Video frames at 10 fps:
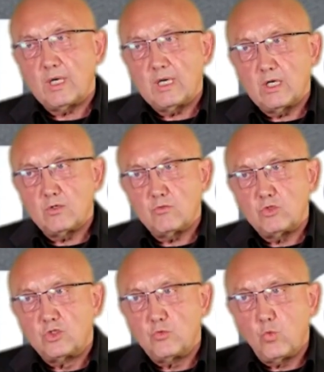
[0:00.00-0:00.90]

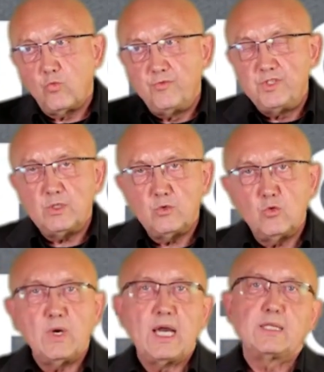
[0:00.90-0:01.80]

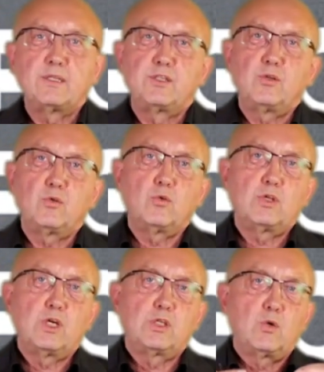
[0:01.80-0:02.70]
view and
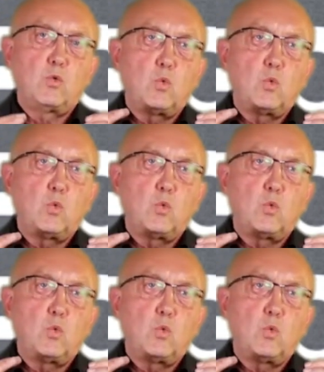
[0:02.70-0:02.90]
to